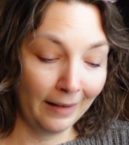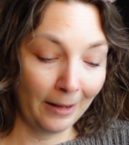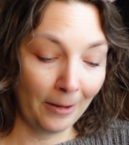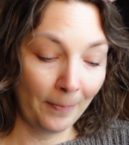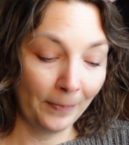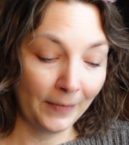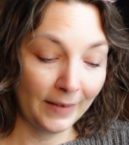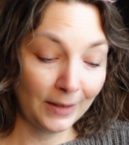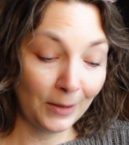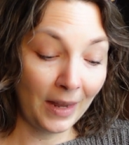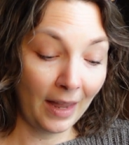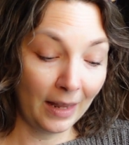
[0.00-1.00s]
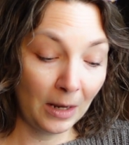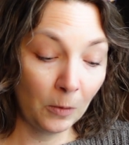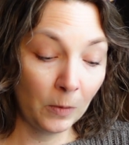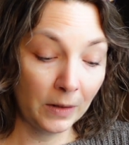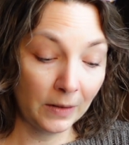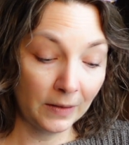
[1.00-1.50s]
So yeah, it
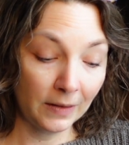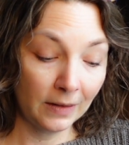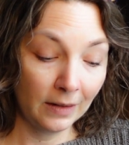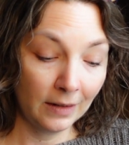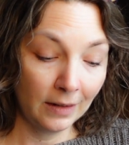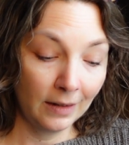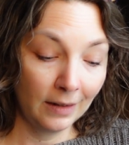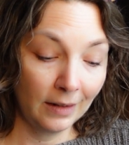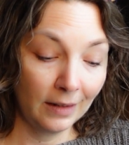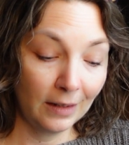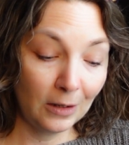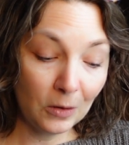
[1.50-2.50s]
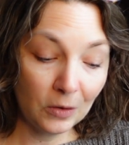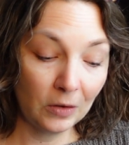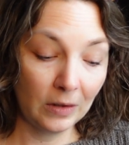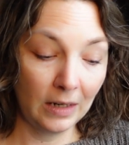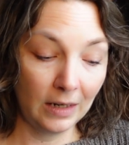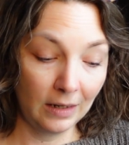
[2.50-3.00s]
was
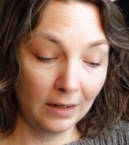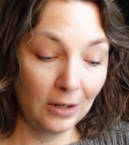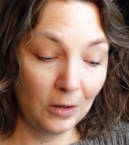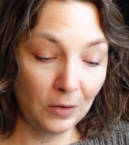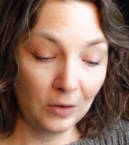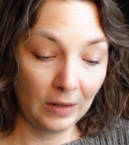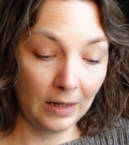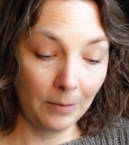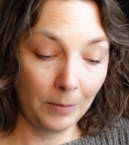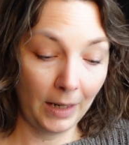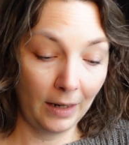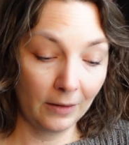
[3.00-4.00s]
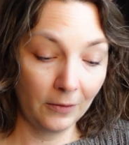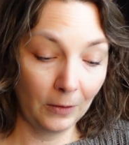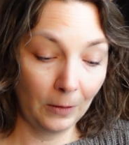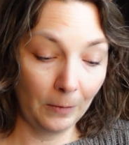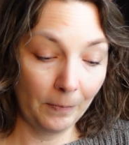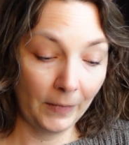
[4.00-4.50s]
hugely, hugely
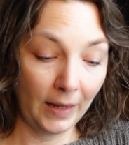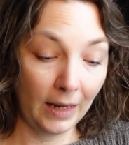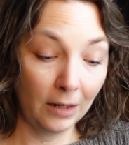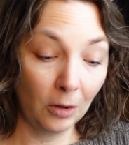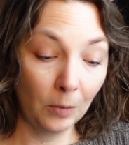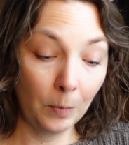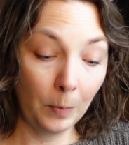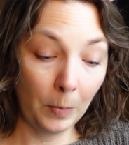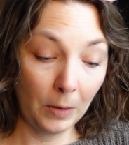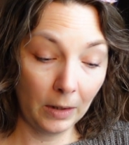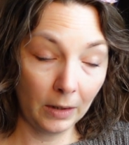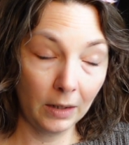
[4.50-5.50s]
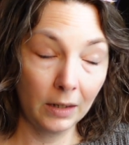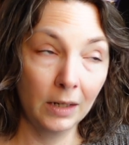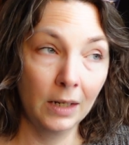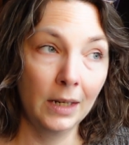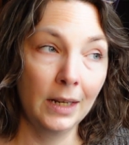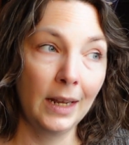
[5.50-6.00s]
impactful. And her book
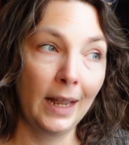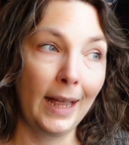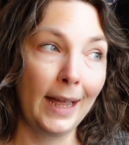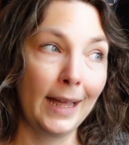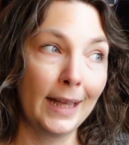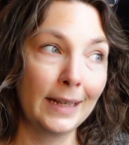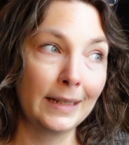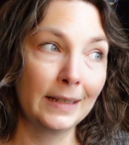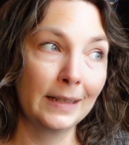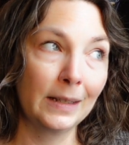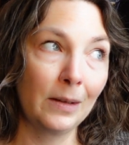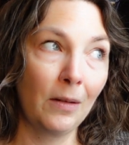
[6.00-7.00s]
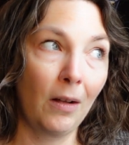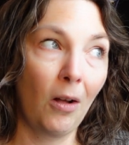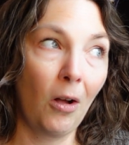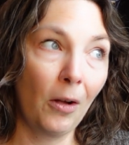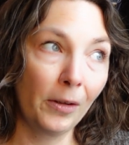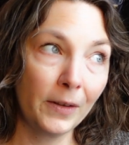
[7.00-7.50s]
has
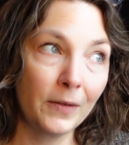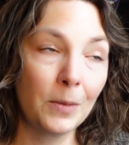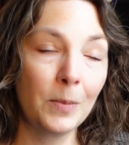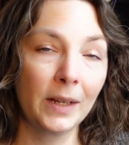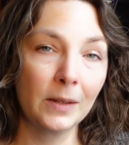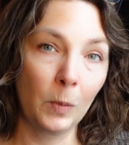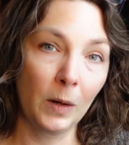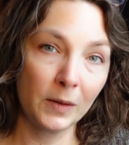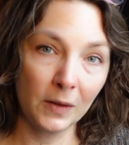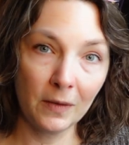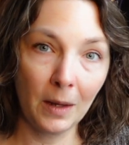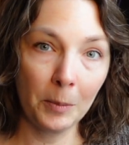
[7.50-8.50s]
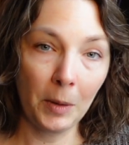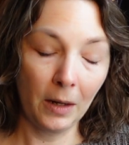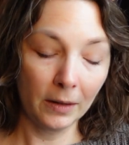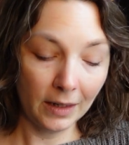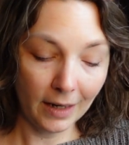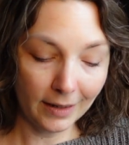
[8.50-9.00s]
all of the best parts of that
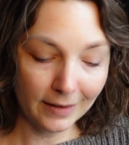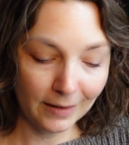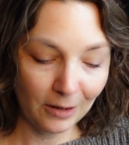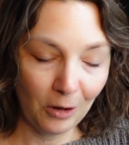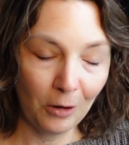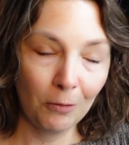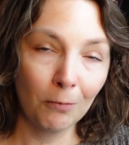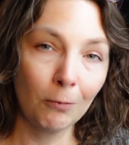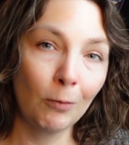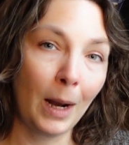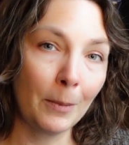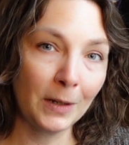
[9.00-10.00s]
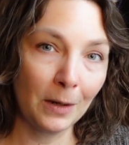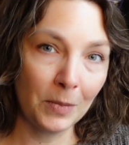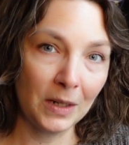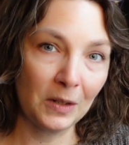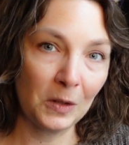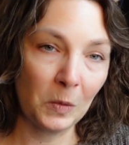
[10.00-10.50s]
podcast wrapped up
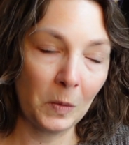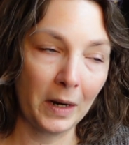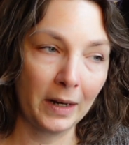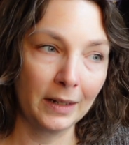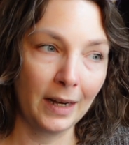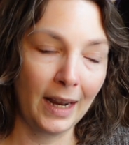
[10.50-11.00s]
into one.